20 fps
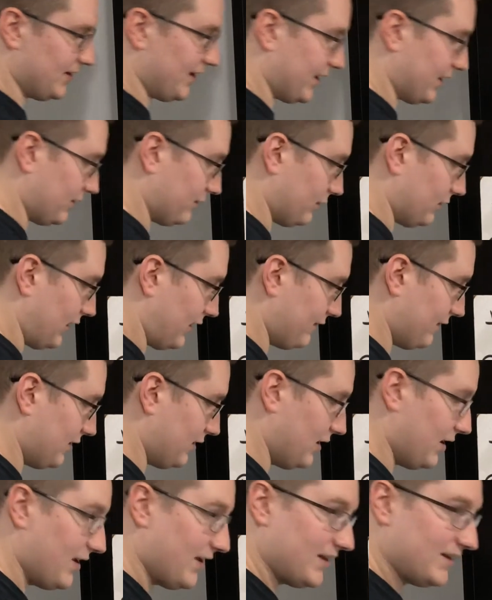negative 11,
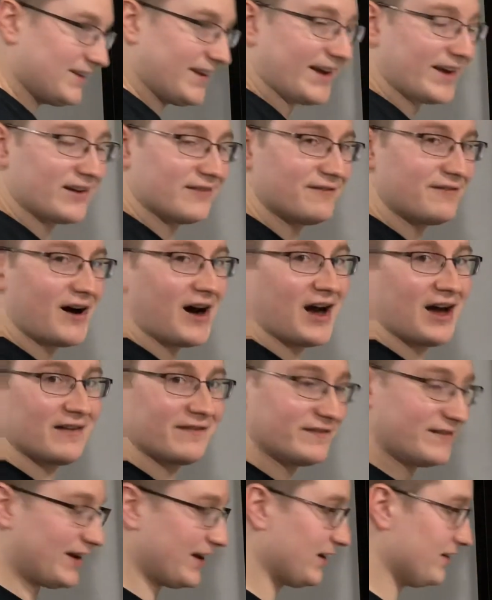negative
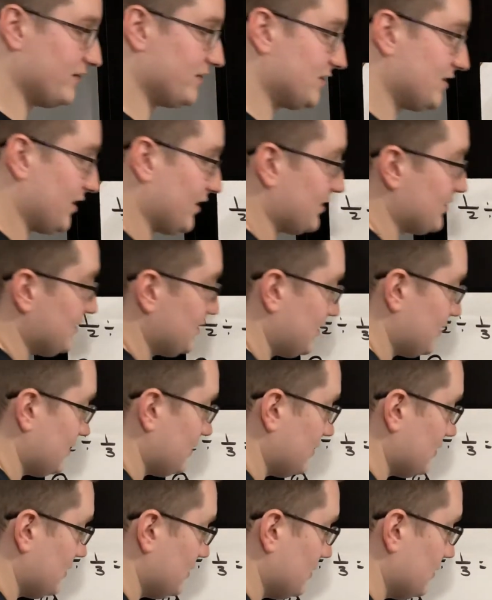5, negative 6.
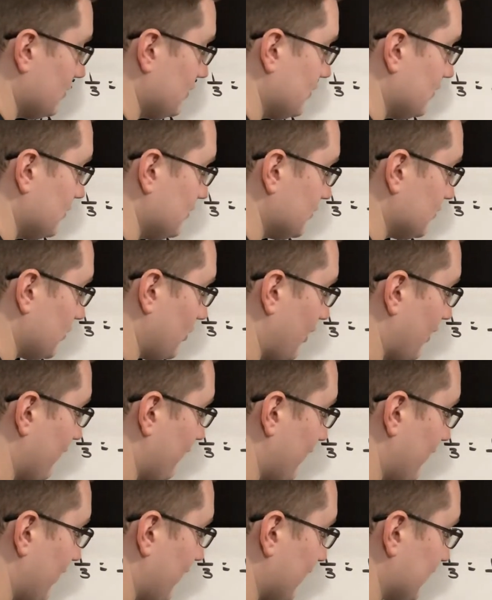So I
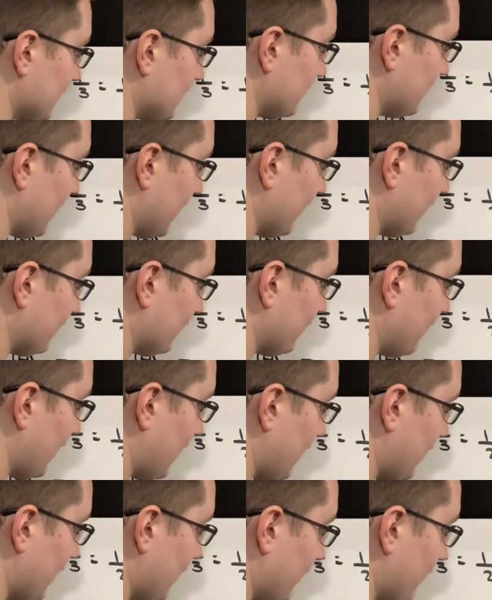have x minus
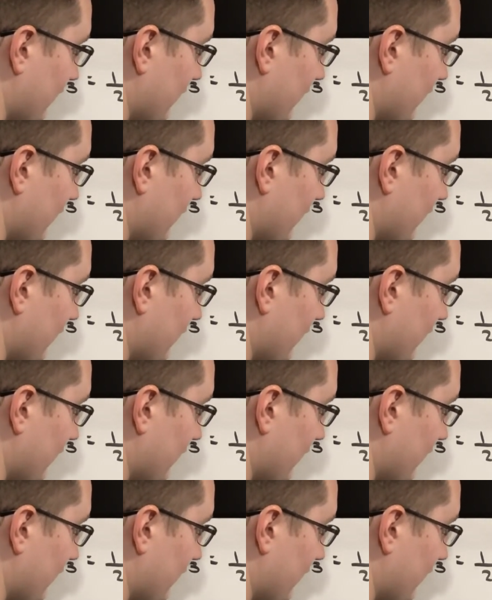5,